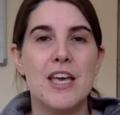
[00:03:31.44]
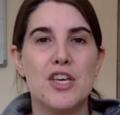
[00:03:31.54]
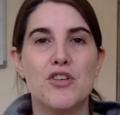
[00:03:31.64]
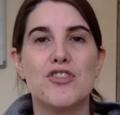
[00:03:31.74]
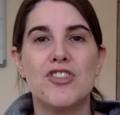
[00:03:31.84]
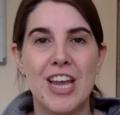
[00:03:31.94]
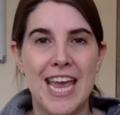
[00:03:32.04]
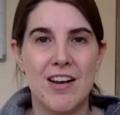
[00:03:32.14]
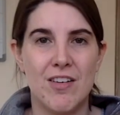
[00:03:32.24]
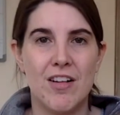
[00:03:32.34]
your
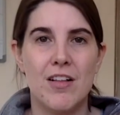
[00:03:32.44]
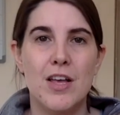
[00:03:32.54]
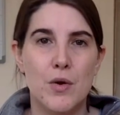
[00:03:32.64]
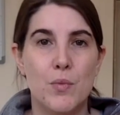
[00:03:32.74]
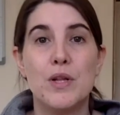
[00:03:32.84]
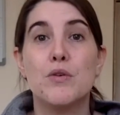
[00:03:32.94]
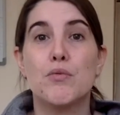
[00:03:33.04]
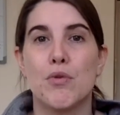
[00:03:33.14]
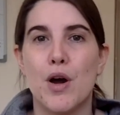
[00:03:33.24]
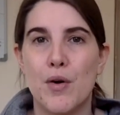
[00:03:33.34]
channel will
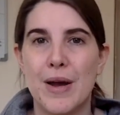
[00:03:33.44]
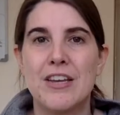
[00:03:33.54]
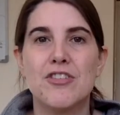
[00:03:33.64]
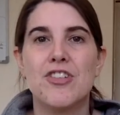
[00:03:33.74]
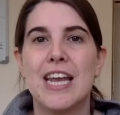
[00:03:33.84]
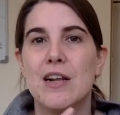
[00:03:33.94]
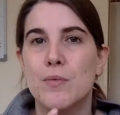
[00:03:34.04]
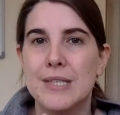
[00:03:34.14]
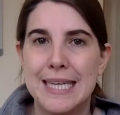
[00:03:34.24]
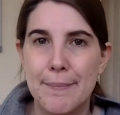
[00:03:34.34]
grow and your channel
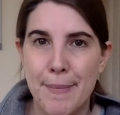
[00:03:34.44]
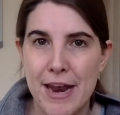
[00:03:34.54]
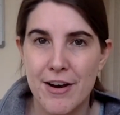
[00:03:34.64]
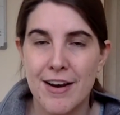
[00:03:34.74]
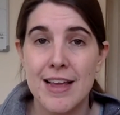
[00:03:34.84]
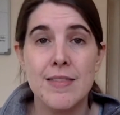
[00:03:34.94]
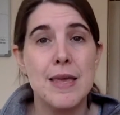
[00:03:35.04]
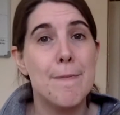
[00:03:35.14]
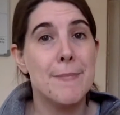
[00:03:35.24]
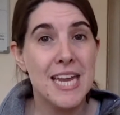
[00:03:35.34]
will get better. In
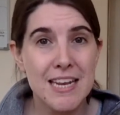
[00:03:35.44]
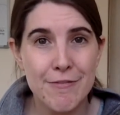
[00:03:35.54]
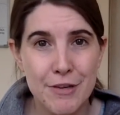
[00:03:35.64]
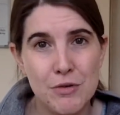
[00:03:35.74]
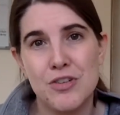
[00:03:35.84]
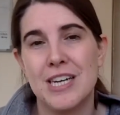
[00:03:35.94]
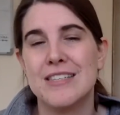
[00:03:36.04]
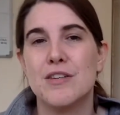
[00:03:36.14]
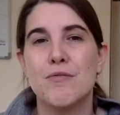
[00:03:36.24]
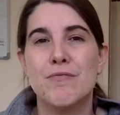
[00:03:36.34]
the immediate future,
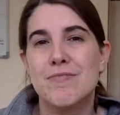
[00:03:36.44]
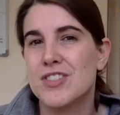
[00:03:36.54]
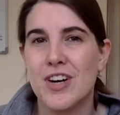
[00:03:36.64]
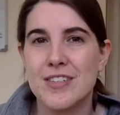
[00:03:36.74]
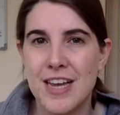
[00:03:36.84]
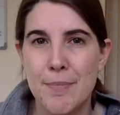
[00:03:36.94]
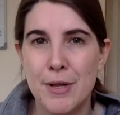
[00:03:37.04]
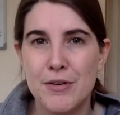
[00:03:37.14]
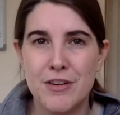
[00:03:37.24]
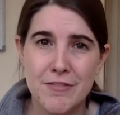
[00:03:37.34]
as you start to
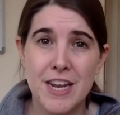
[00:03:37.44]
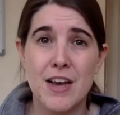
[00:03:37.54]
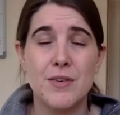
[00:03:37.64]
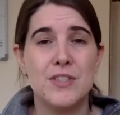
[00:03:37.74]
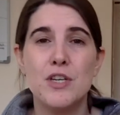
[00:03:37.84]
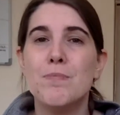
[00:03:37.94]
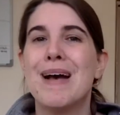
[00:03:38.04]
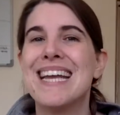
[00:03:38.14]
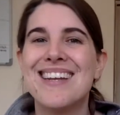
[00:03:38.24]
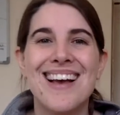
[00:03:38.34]
upload your videos, you
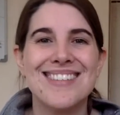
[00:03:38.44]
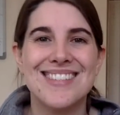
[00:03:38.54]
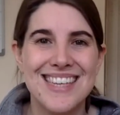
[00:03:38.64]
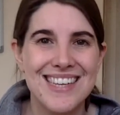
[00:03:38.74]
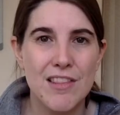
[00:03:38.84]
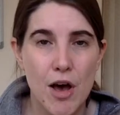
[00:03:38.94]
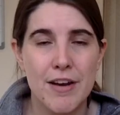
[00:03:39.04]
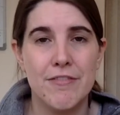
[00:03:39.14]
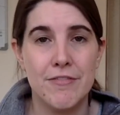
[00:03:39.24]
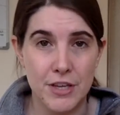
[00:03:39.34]
might not see a
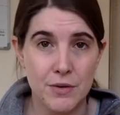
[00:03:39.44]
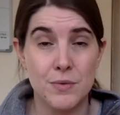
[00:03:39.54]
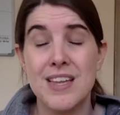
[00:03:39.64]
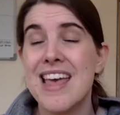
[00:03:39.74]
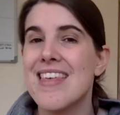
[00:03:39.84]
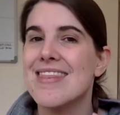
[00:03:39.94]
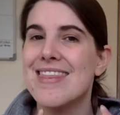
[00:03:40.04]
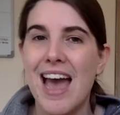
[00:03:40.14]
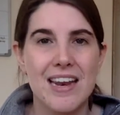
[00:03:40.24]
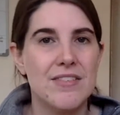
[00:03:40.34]
lot of views.
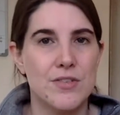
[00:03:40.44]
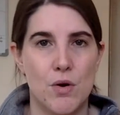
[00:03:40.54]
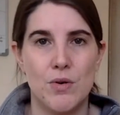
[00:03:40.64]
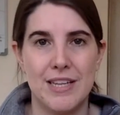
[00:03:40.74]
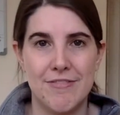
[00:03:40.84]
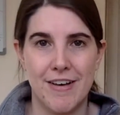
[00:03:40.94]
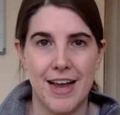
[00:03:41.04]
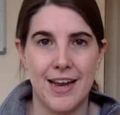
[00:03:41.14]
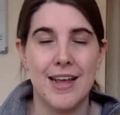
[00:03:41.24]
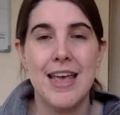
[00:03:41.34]
That is totally
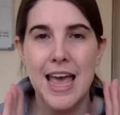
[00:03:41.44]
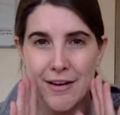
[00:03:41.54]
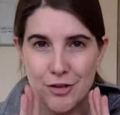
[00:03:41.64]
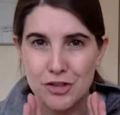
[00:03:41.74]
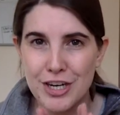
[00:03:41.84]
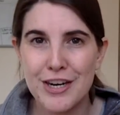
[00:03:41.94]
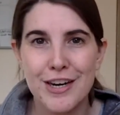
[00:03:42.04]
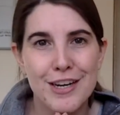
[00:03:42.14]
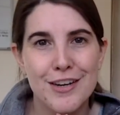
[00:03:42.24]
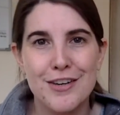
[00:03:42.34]
fine. And if you're
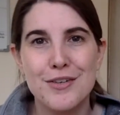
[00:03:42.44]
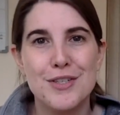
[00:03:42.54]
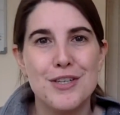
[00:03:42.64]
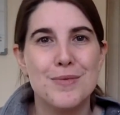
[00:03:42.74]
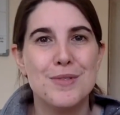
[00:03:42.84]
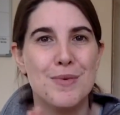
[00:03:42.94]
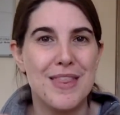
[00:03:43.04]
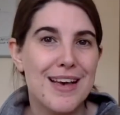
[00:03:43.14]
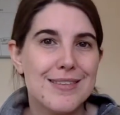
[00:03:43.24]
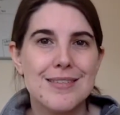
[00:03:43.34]
sharing your YouTubes
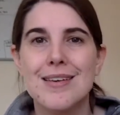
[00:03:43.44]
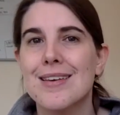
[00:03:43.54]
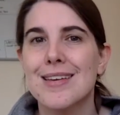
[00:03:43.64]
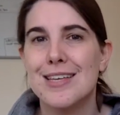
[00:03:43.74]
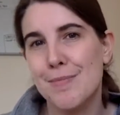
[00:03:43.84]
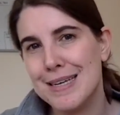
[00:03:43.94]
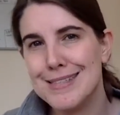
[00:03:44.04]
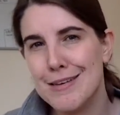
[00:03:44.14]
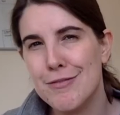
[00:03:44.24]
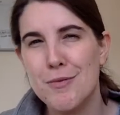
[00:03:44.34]
with us, you might
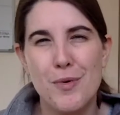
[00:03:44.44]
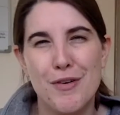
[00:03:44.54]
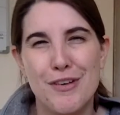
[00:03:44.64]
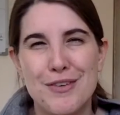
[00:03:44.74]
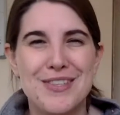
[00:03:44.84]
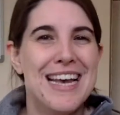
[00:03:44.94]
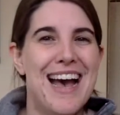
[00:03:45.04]
see a few more views.